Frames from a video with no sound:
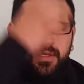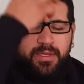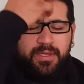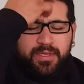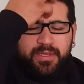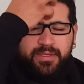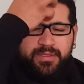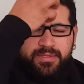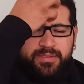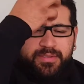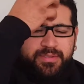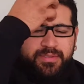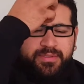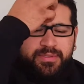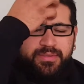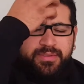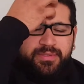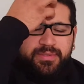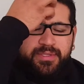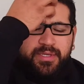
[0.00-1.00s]

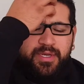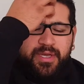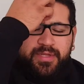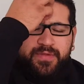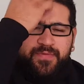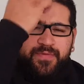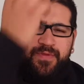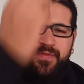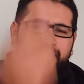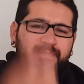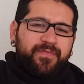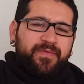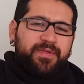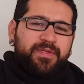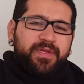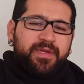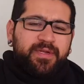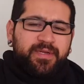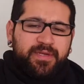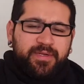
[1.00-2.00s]
it's for the
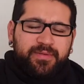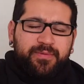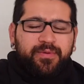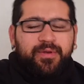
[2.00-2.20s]
VTEC Del.